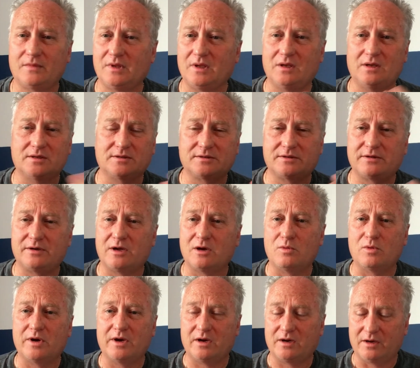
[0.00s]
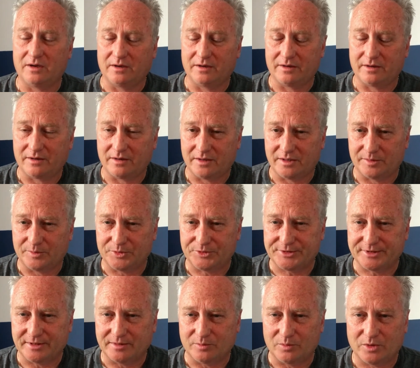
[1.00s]
Is there no way I can get a
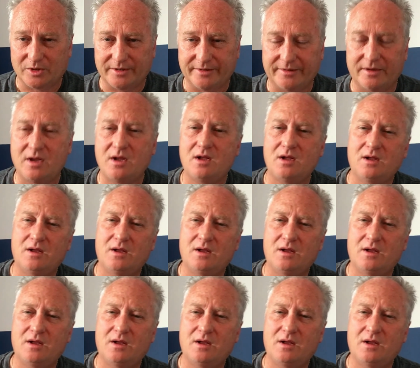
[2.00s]
100% bond?